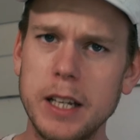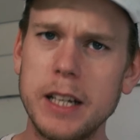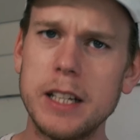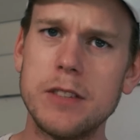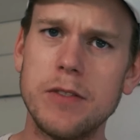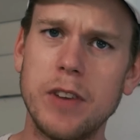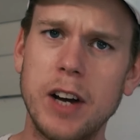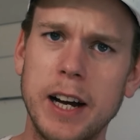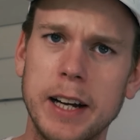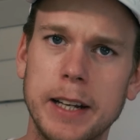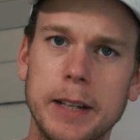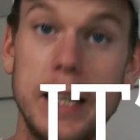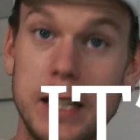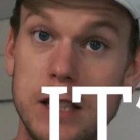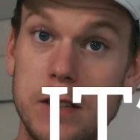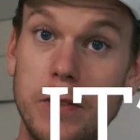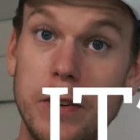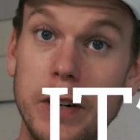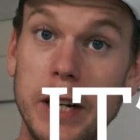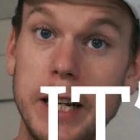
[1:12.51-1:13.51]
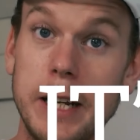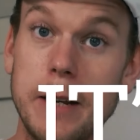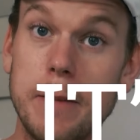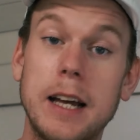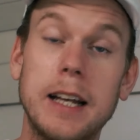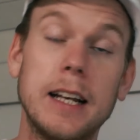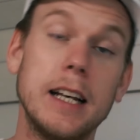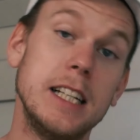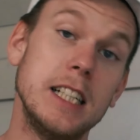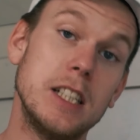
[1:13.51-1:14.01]
Here's why. It's free,
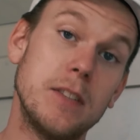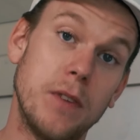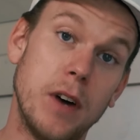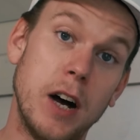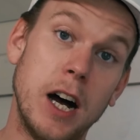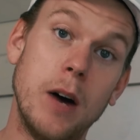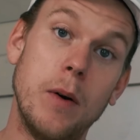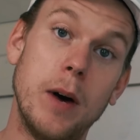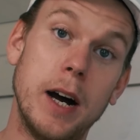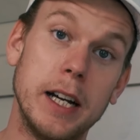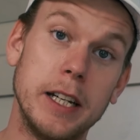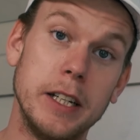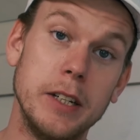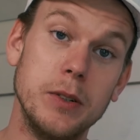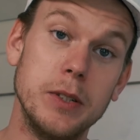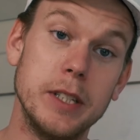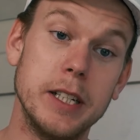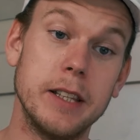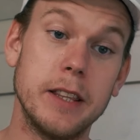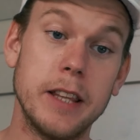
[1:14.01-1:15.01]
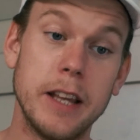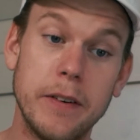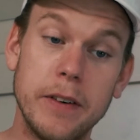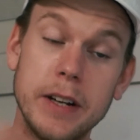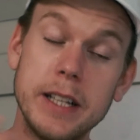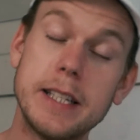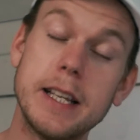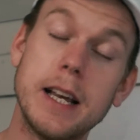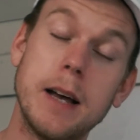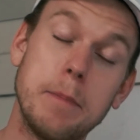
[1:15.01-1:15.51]
at least for how I use it.
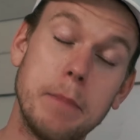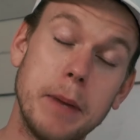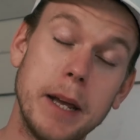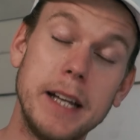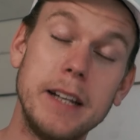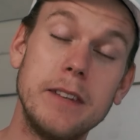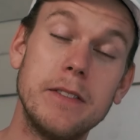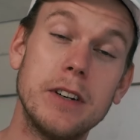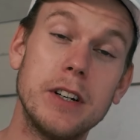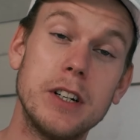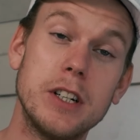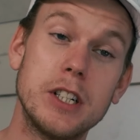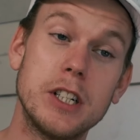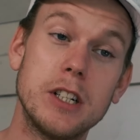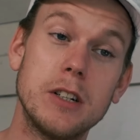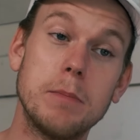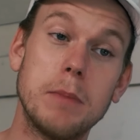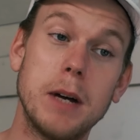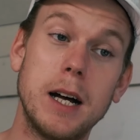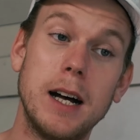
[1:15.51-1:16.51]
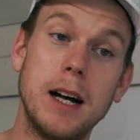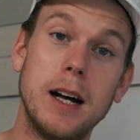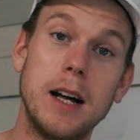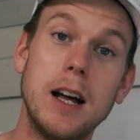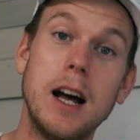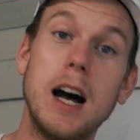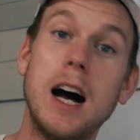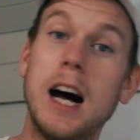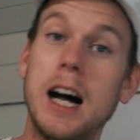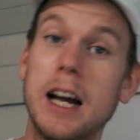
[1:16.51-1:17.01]
There is a paid version,
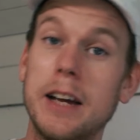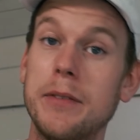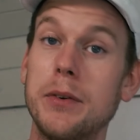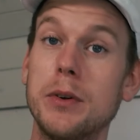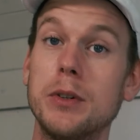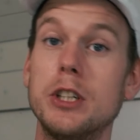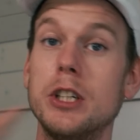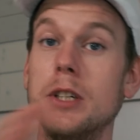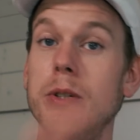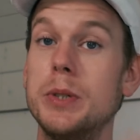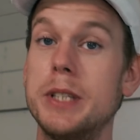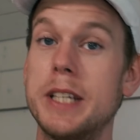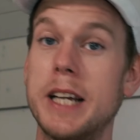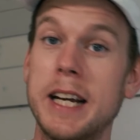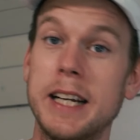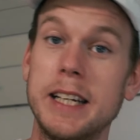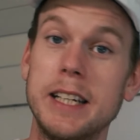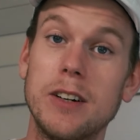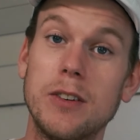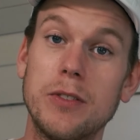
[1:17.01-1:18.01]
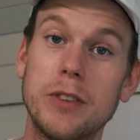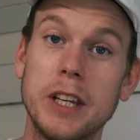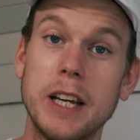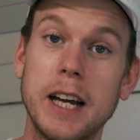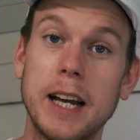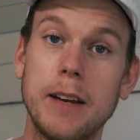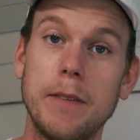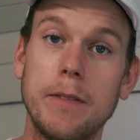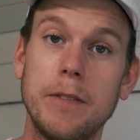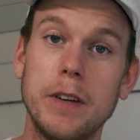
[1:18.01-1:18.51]
but I won't use any of
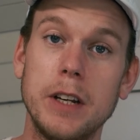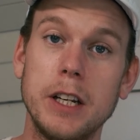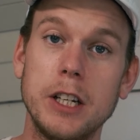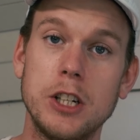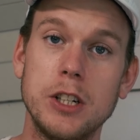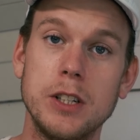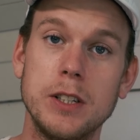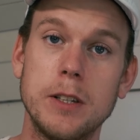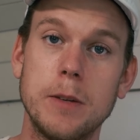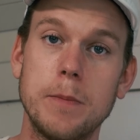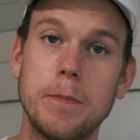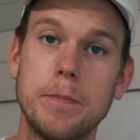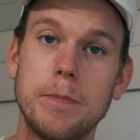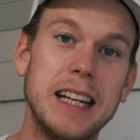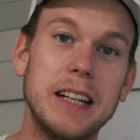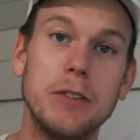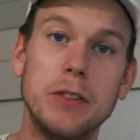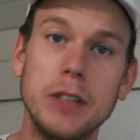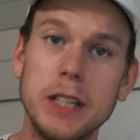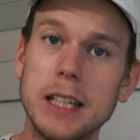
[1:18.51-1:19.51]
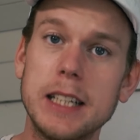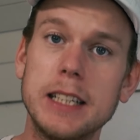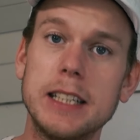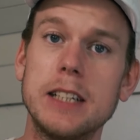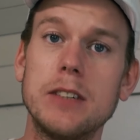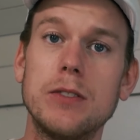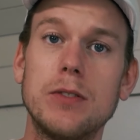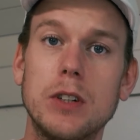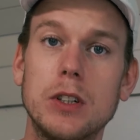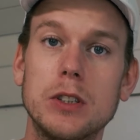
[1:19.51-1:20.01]
the added features. I really
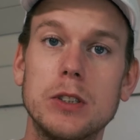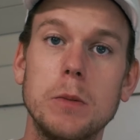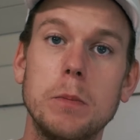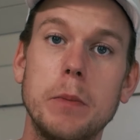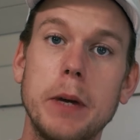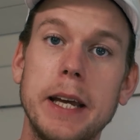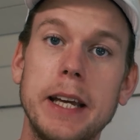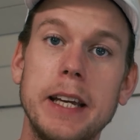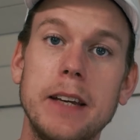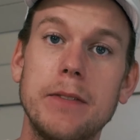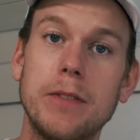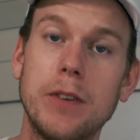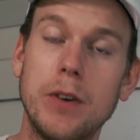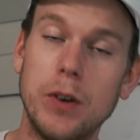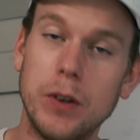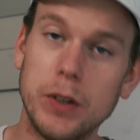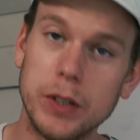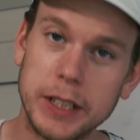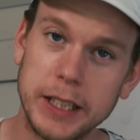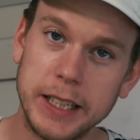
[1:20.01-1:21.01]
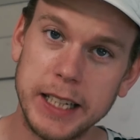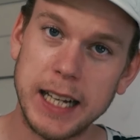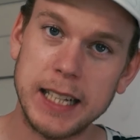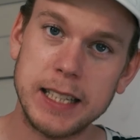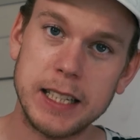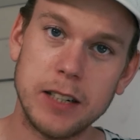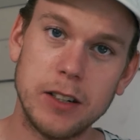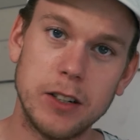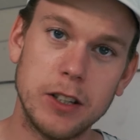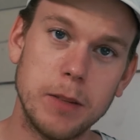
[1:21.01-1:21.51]
didn't want to pay for
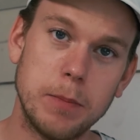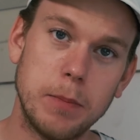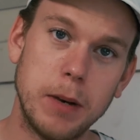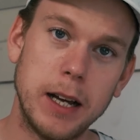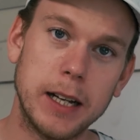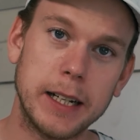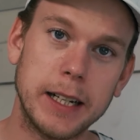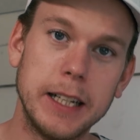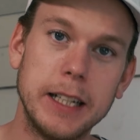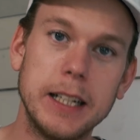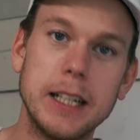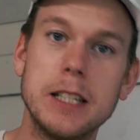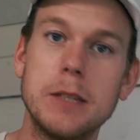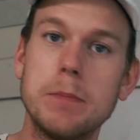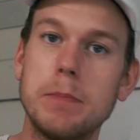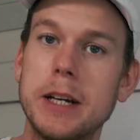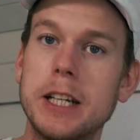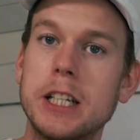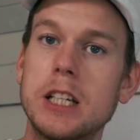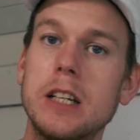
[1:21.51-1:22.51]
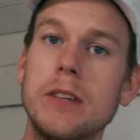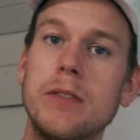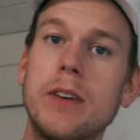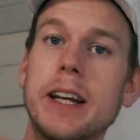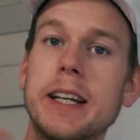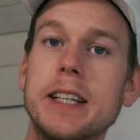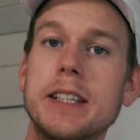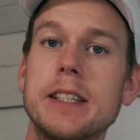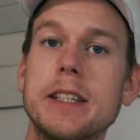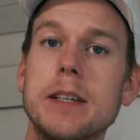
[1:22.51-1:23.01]
yet another plugin, especially
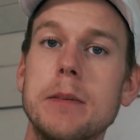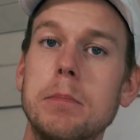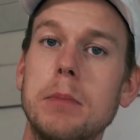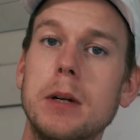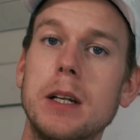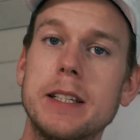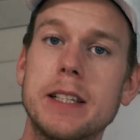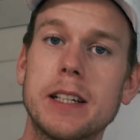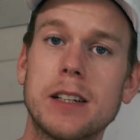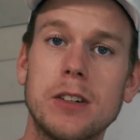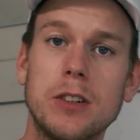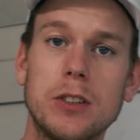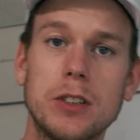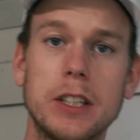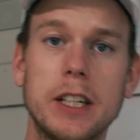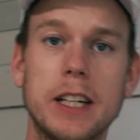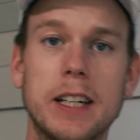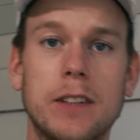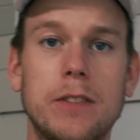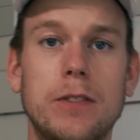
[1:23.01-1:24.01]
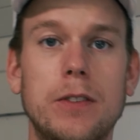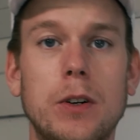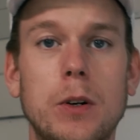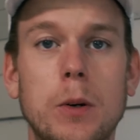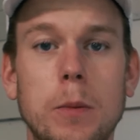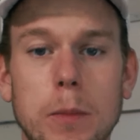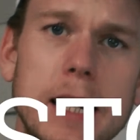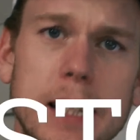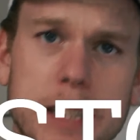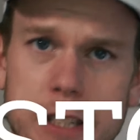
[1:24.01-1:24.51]
one as simple as a contact
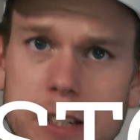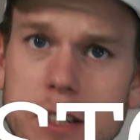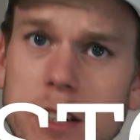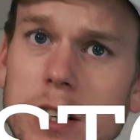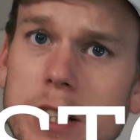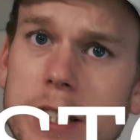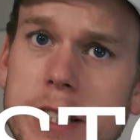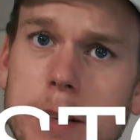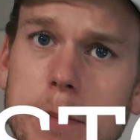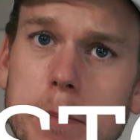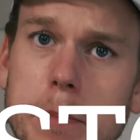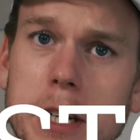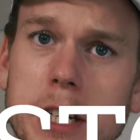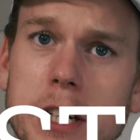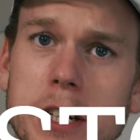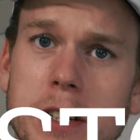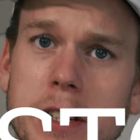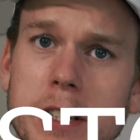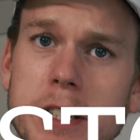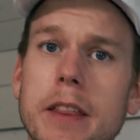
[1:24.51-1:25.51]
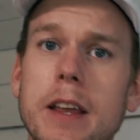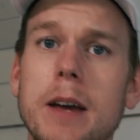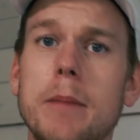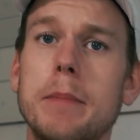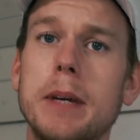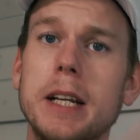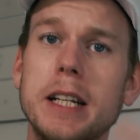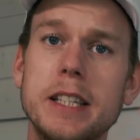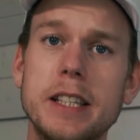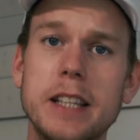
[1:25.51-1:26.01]
form. It stores submissions.
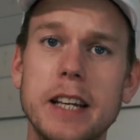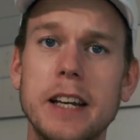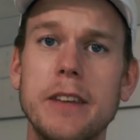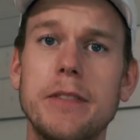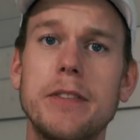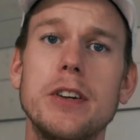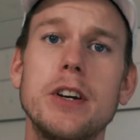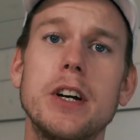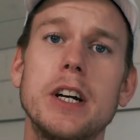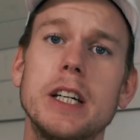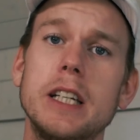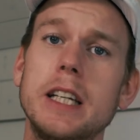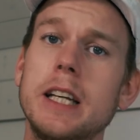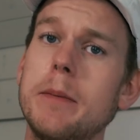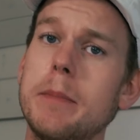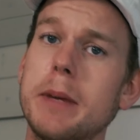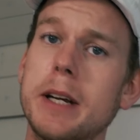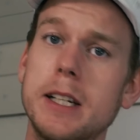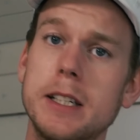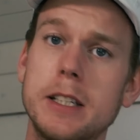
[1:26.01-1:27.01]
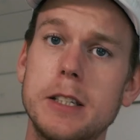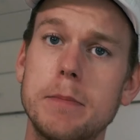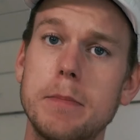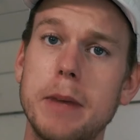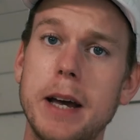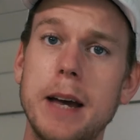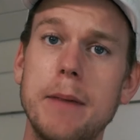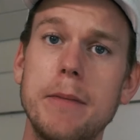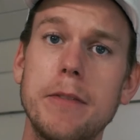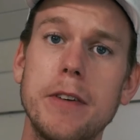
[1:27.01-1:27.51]
That means that if your email
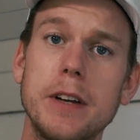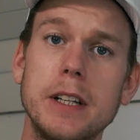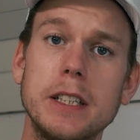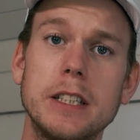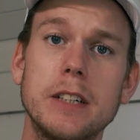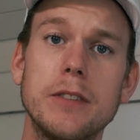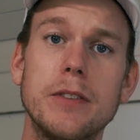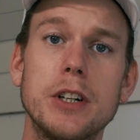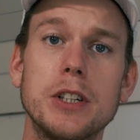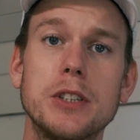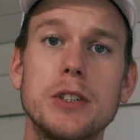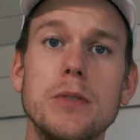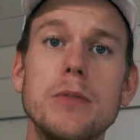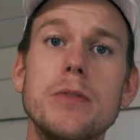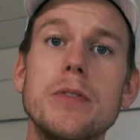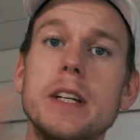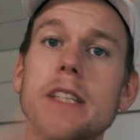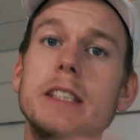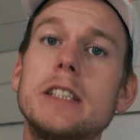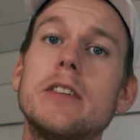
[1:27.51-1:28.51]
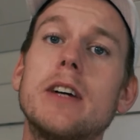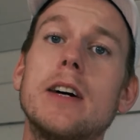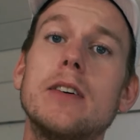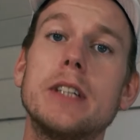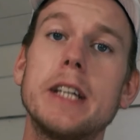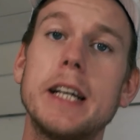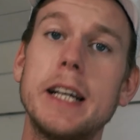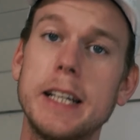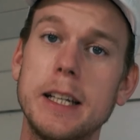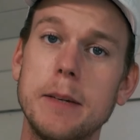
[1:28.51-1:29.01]
spam filter were to filter
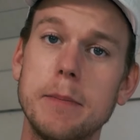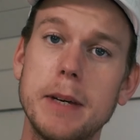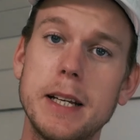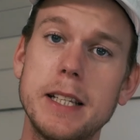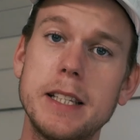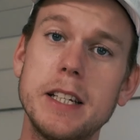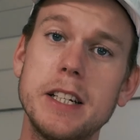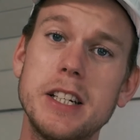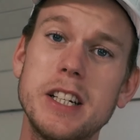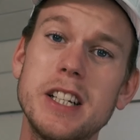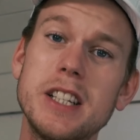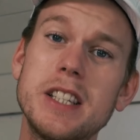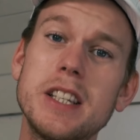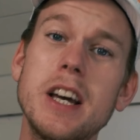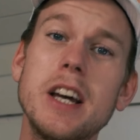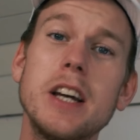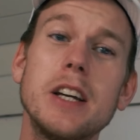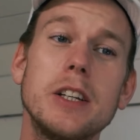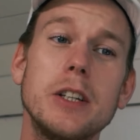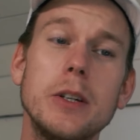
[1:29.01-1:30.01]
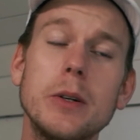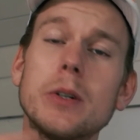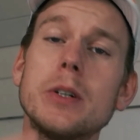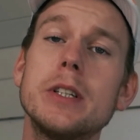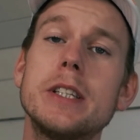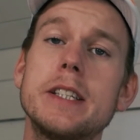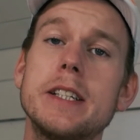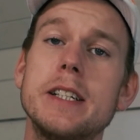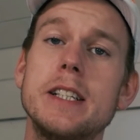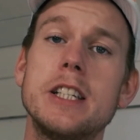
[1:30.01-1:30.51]
out any messages, you
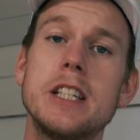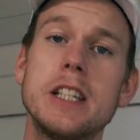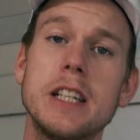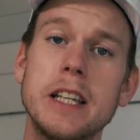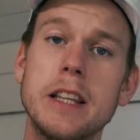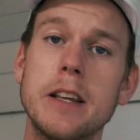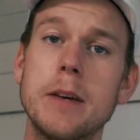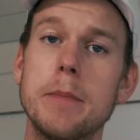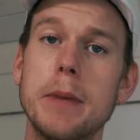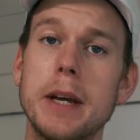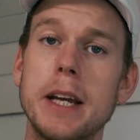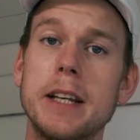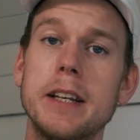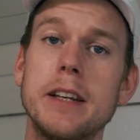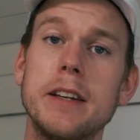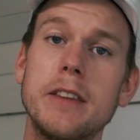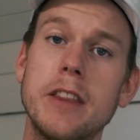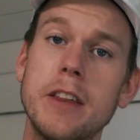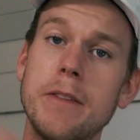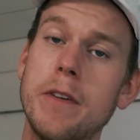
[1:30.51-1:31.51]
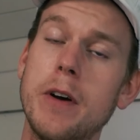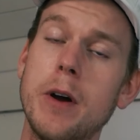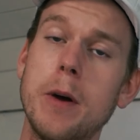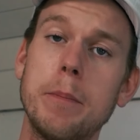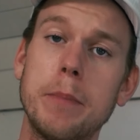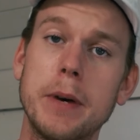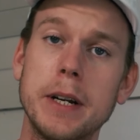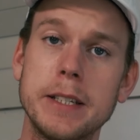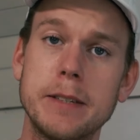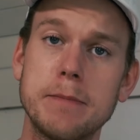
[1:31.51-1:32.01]
could still see them in the
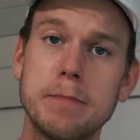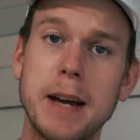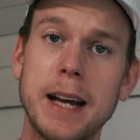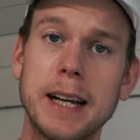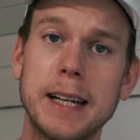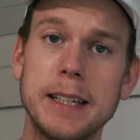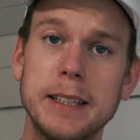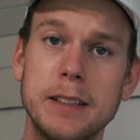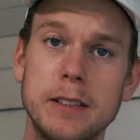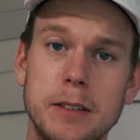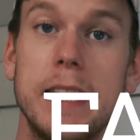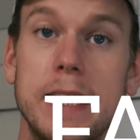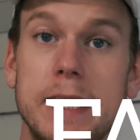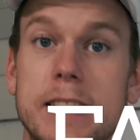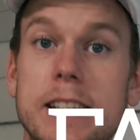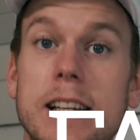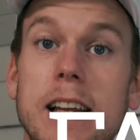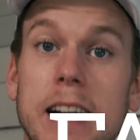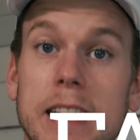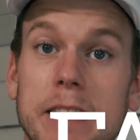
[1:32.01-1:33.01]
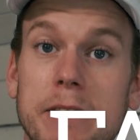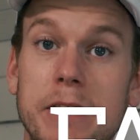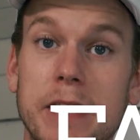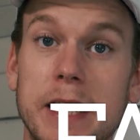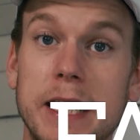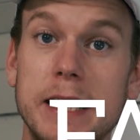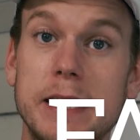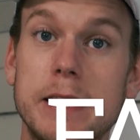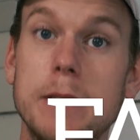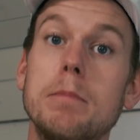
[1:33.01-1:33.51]
WordPress backend. It's
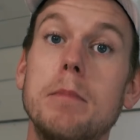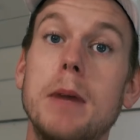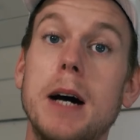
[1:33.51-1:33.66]
lightweight.